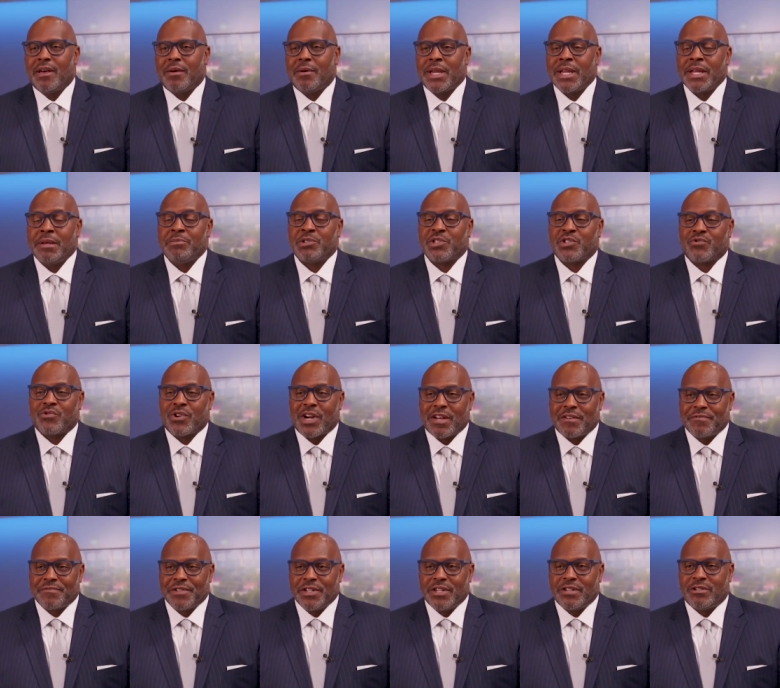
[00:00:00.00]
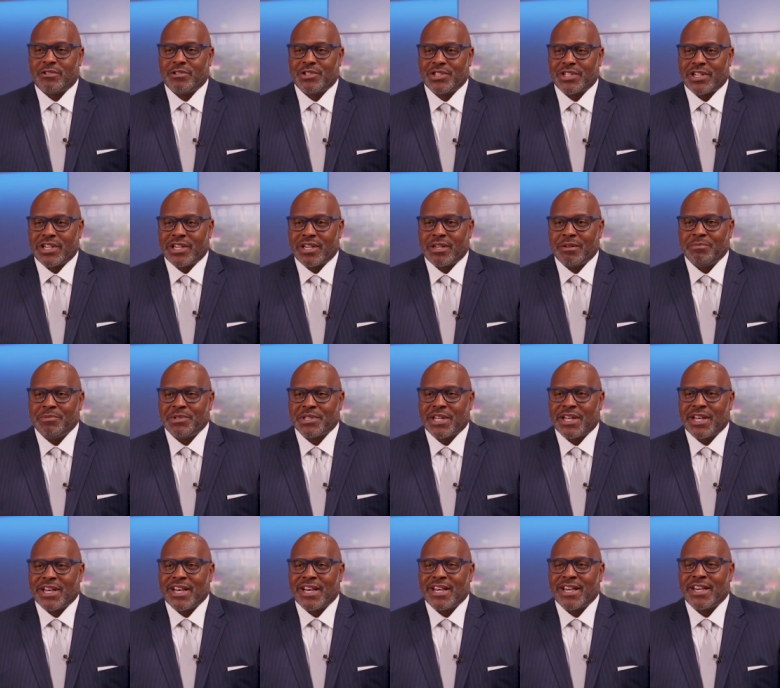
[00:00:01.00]
My name is Raphael James.
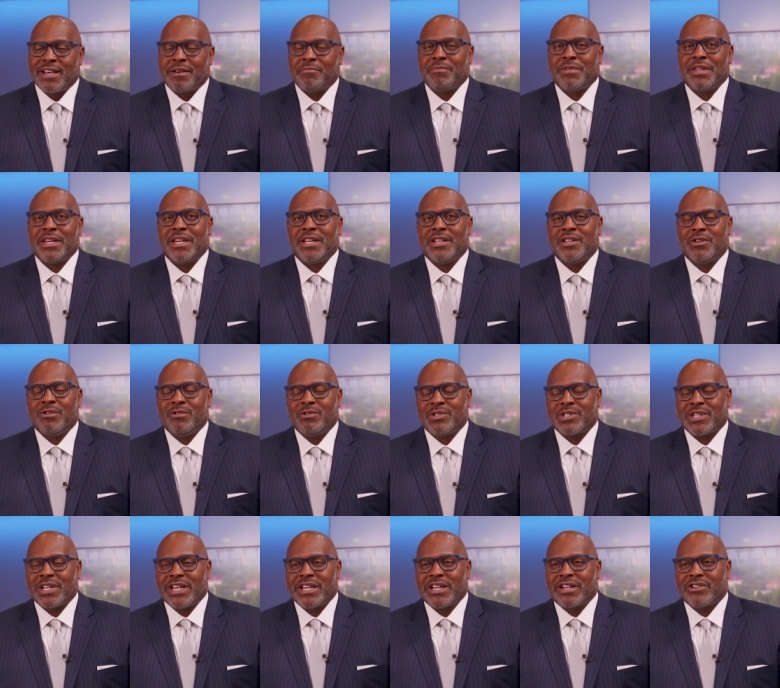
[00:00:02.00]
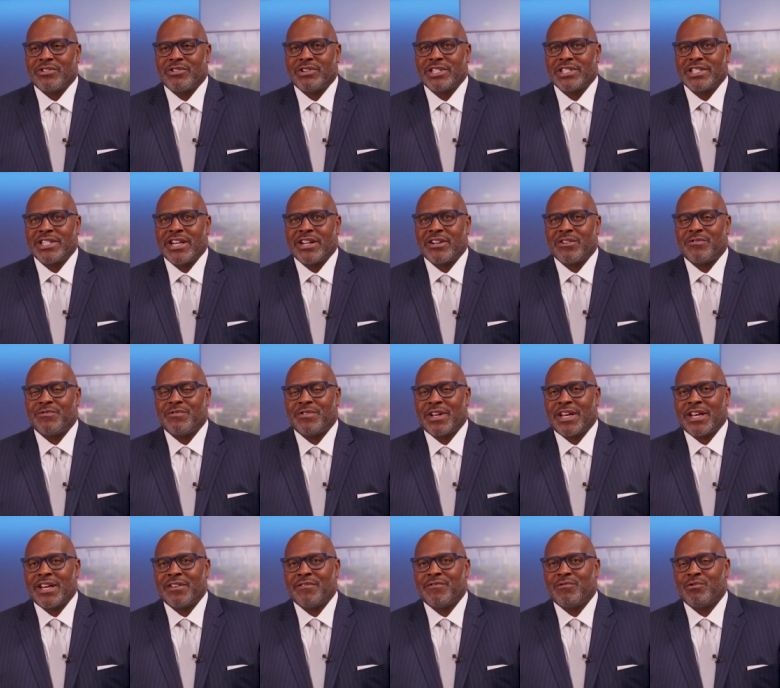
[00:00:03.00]
I am the news anchor at Channel
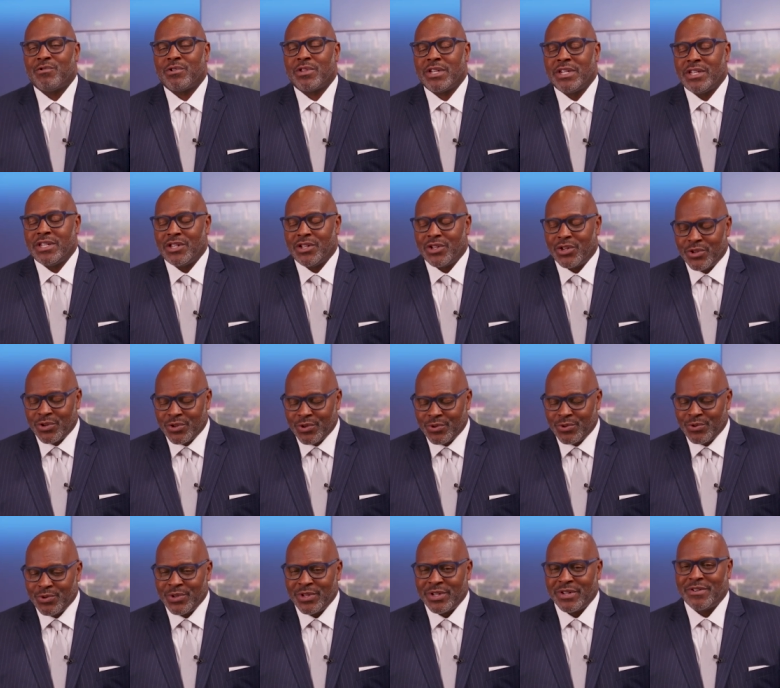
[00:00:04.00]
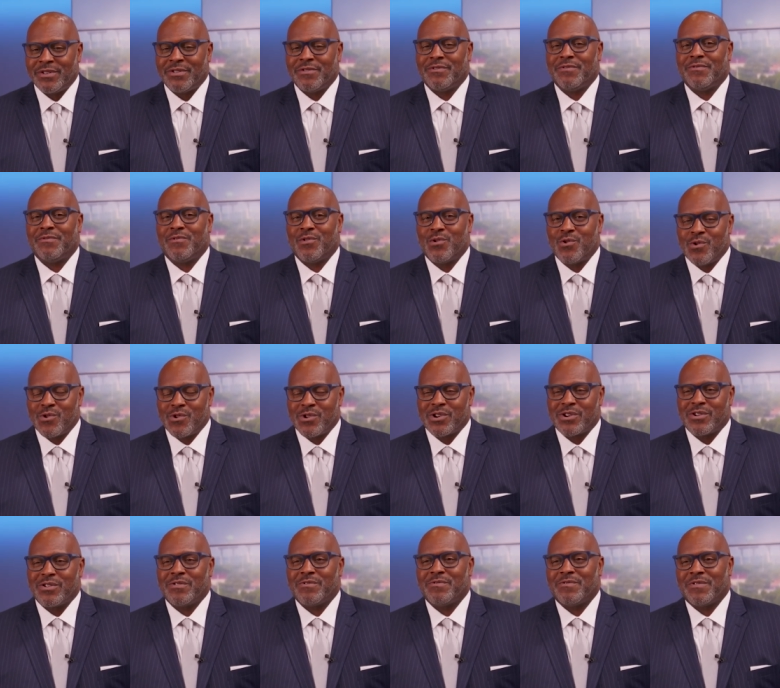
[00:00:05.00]
5 for the noon,
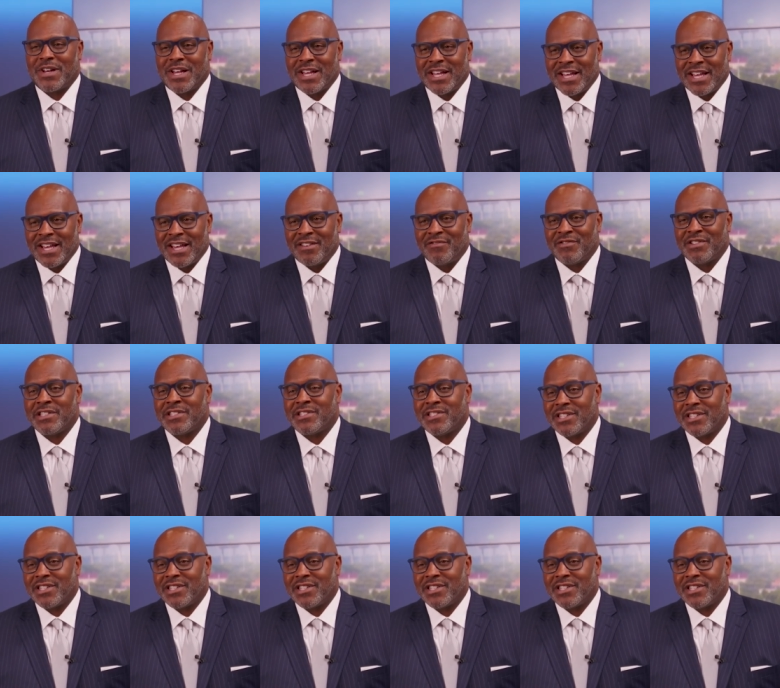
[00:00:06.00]
4, 5, and